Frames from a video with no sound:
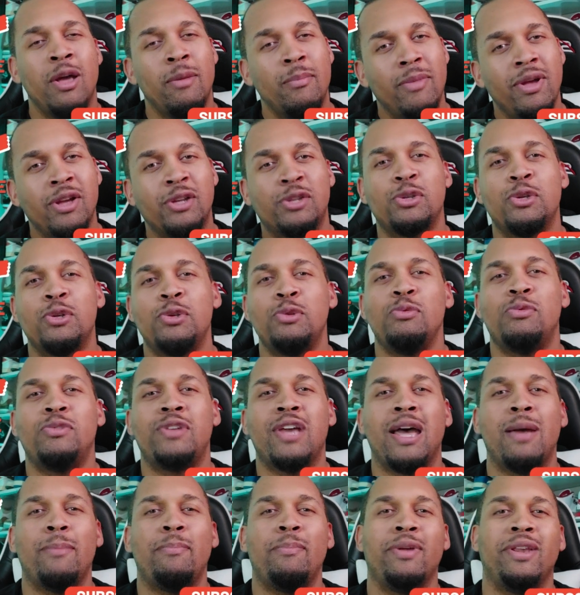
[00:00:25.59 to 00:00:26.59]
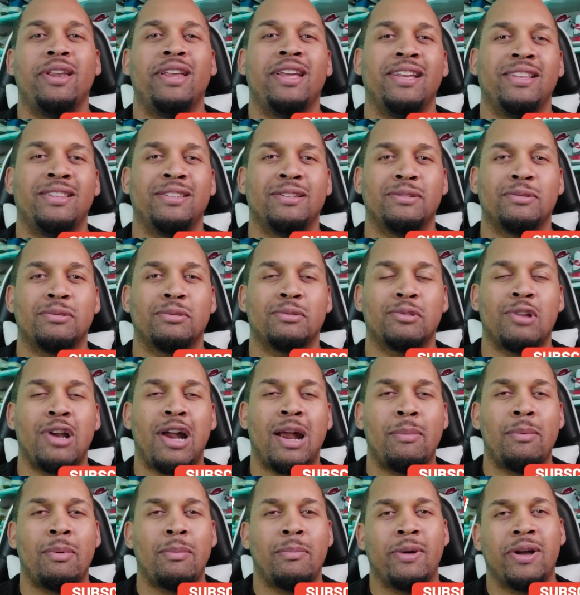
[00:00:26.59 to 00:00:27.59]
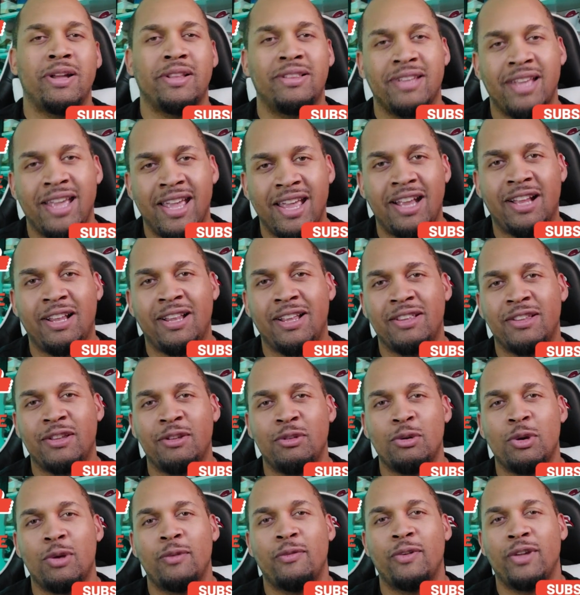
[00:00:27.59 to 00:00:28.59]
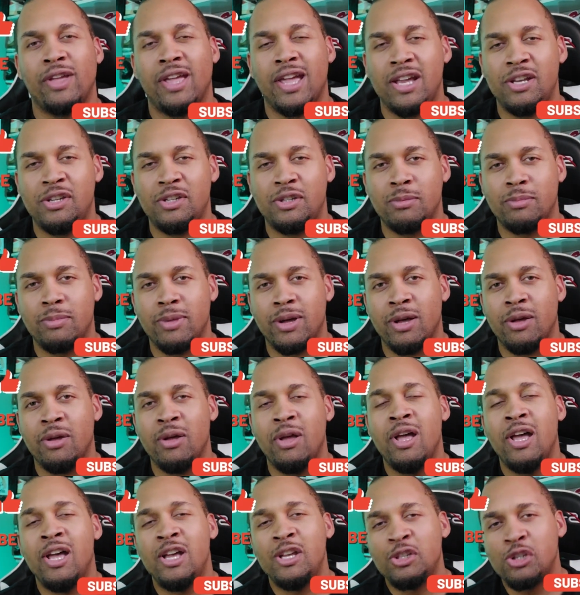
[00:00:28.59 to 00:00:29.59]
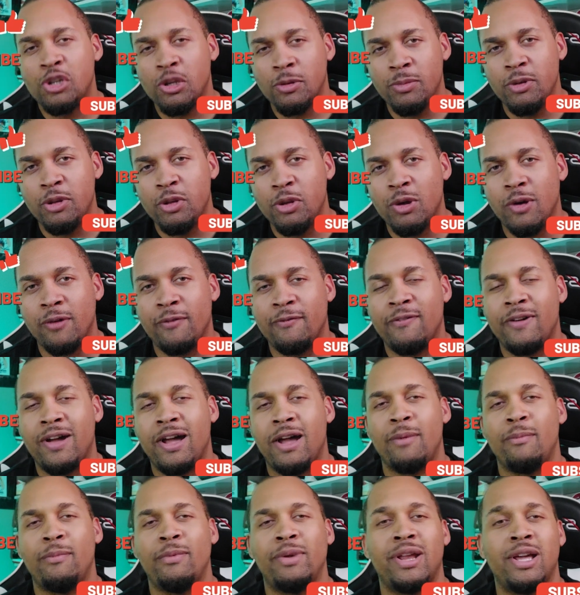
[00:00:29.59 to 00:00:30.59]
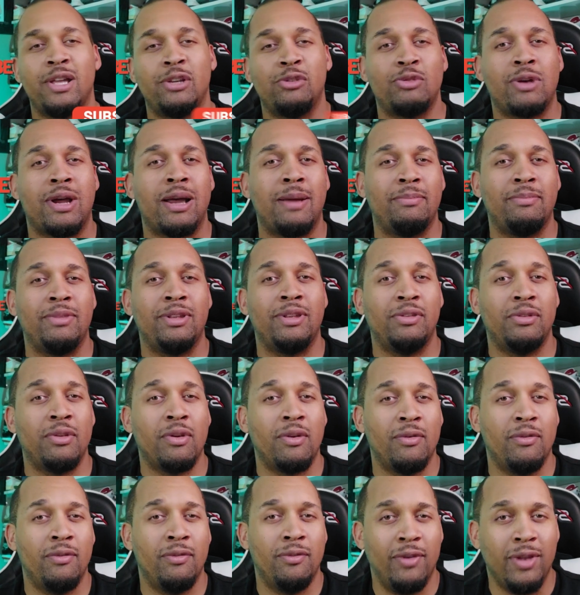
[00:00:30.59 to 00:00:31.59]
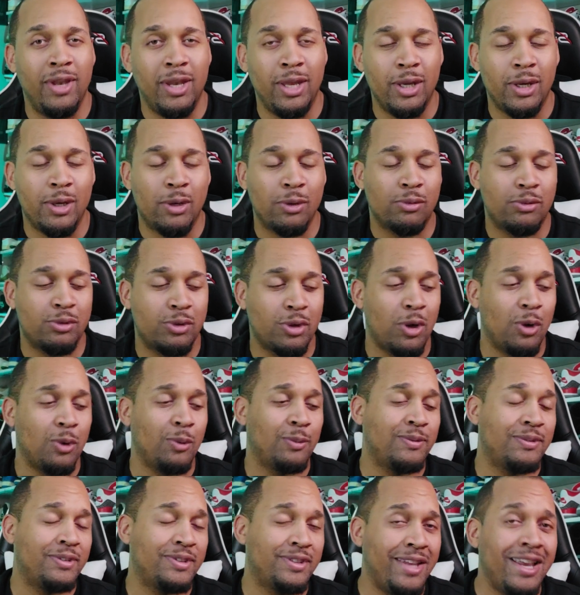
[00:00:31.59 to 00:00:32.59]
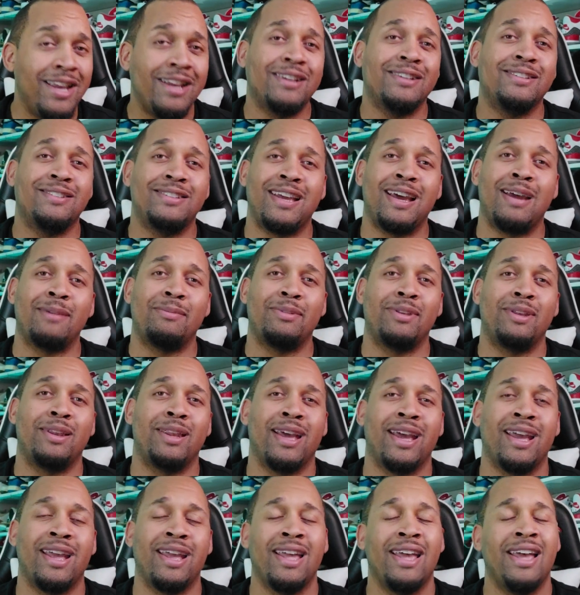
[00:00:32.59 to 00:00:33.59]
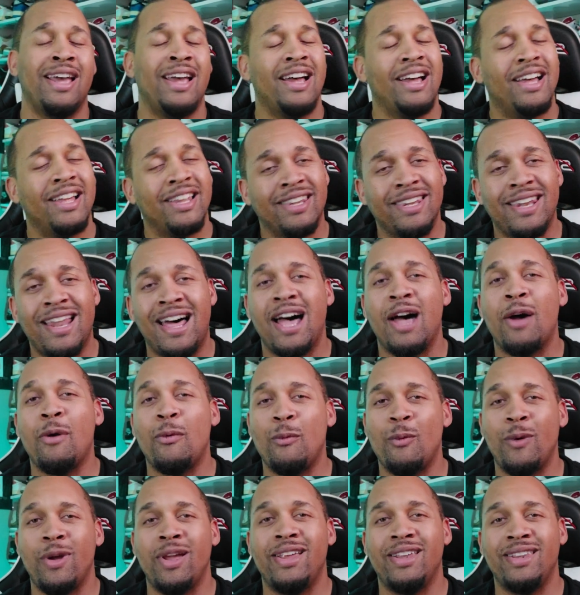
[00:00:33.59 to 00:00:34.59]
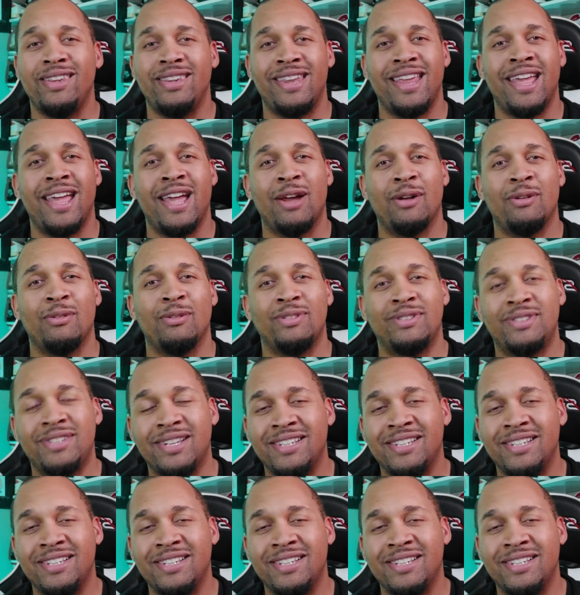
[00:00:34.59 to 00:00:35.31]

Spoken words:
Make sure you tap in and hit the subscriber button and click the notification bell so you can be notified when I drop these videos. So, Sneakers app today, a lot went down.